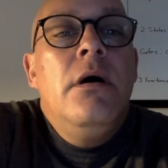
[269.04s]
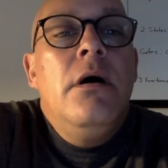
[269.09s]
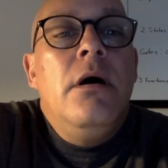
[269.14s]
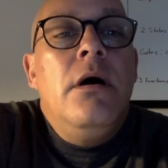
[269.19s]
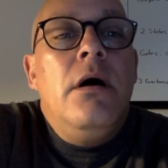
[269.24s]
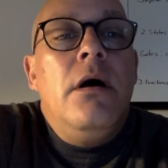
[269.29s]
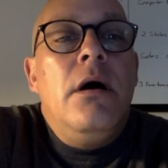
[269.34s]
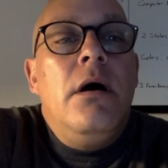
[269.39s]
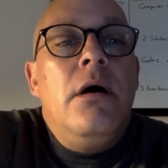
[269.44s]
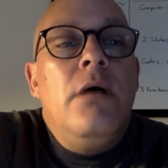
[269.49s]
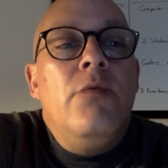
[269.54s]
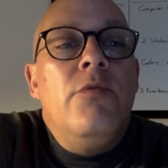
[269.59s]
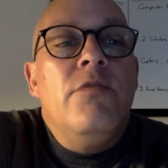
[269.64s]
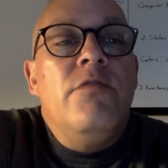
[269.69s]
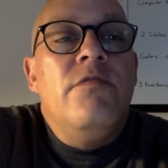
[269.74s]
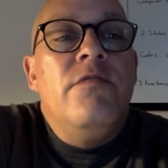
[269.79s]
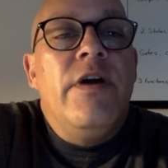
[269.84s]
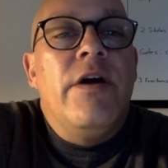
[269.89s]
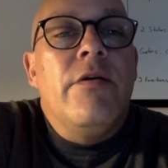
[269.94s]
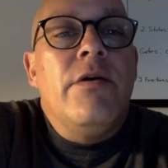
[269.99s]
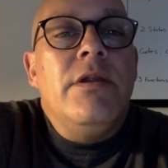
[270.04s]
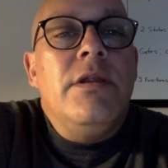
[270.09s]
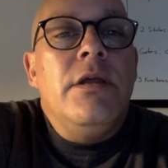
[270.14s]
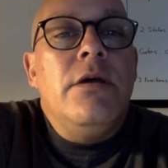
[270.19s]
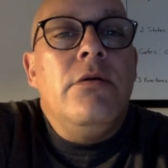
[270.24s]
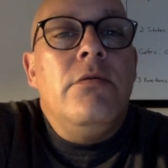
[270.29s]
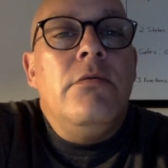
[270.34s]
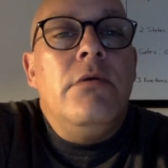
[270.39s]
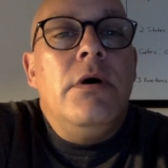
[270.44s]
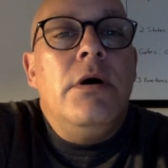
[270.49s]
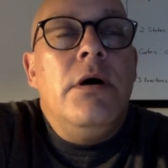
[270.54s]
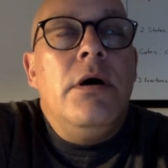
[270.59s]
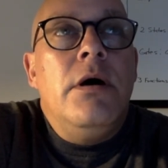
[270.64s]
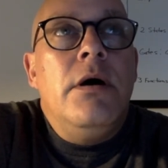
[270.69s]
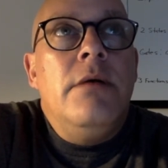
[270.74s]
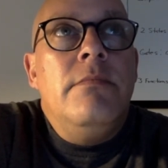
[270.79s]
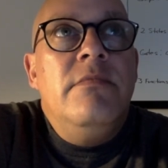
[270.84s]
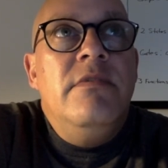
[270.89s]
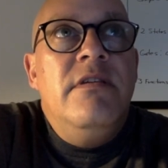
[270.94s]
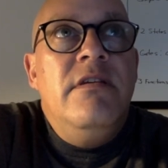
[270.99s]
With very
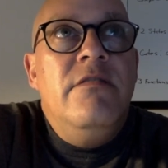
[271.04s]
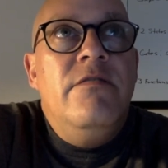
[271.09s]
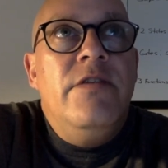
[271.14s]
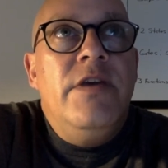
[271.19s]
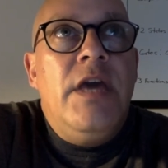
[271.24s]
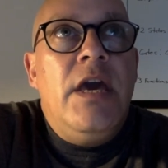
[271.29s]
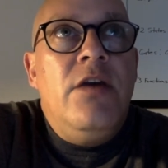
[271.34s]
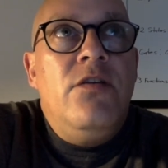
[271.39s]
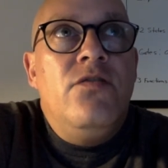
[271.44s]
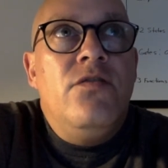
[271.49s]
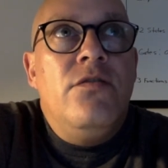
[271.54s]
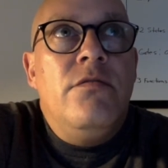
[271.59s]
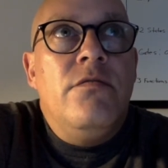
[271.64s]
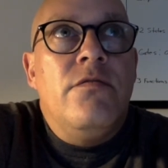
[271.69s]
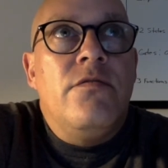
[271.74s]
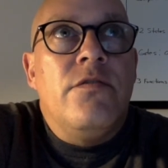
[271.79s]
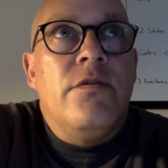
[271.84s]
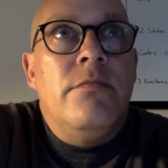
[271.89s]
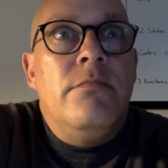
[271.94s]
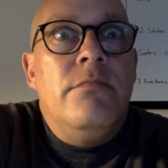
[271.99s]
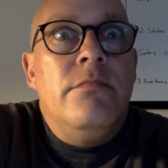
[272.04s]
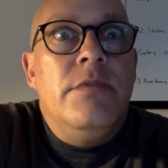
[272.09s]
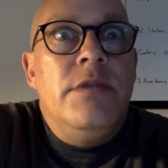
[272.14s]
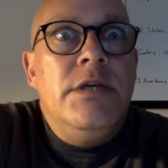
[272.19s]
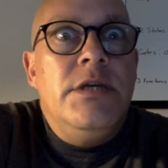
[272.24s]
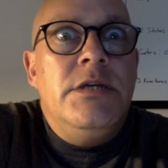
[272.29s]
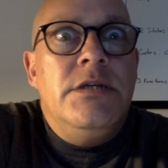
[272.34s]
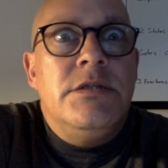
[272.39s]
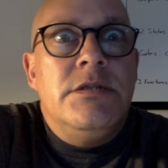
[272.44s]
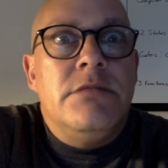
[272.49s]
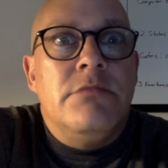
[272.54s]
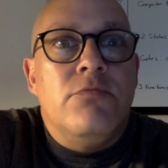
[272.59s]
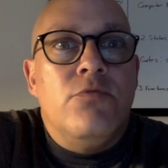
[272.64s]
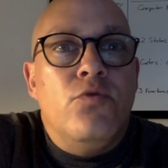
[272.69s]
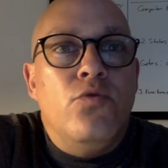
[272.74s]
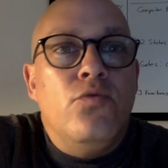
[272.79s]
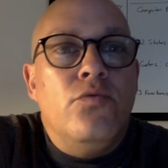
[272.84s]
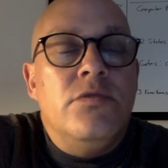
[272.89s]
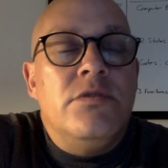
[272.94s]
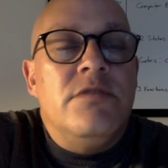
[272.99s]
little deviation from these
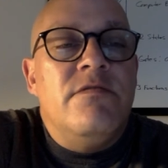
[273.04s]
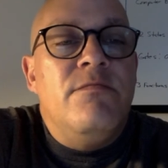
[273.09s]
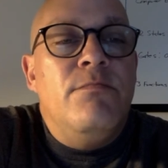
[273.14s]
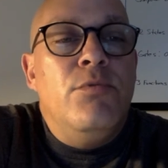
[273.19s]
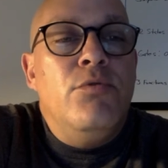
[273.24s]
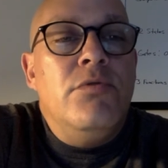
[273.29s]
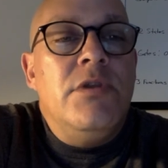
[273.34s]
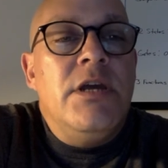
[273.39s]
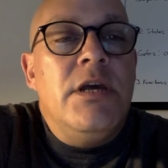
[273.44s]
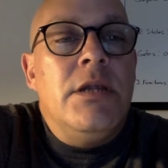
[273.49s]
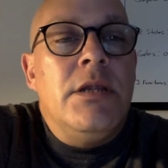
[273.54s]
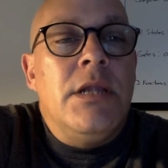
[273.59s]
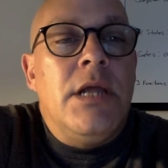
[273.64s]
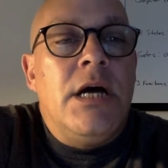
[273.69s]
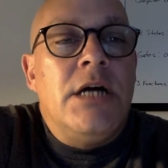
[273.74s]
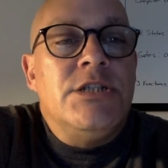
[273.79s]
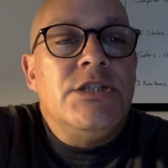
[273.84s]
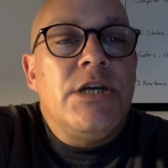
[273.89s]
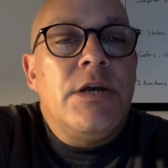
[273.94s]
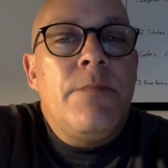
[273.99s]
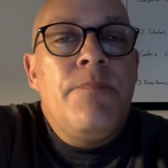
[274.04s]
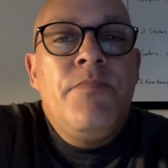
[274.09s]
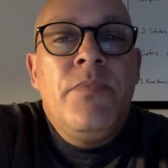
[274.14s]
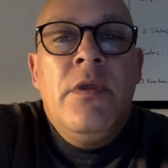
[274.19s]
rules of Boolean logic.